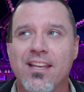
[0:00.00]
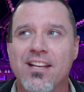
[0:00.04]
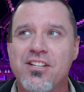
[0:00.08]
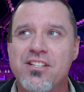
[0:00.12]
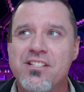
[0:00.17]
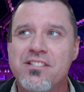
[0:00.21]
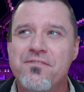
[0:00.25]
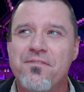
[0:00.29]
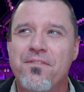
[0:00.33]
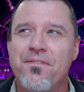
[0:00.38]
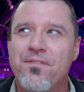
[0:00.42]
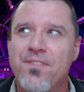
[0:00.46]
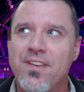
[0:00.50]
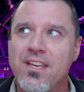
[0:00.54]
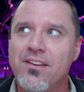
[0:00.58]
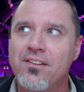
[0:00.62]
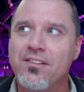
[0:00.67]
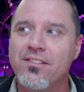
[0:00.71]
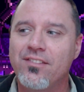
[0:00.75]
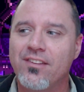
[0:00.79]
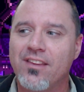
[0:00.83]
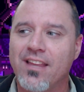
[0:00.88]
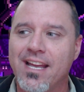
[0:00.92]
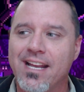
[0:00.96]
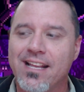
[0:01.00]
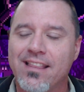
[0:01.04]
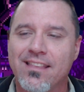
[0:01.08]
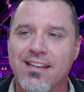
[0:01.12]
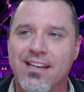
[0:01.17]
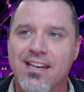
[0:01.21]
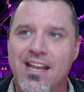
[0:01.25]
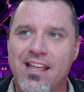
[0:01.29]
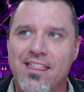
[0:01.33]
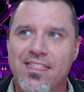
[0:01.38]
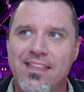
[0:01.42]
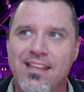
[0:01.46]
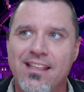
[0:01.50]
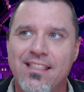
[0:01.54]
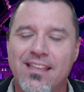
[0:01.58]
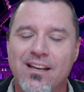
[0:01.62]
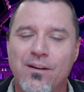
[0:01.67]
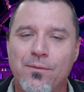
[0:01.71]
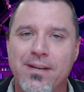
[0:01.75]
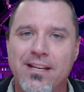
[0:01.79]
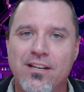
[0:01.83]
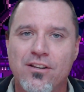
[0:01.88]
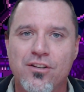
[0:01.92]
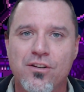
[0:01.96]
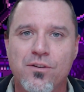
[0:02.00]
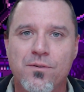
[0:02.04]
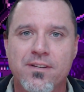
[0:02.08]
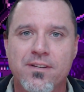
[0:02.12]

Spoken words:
it just feels like nothing that we do is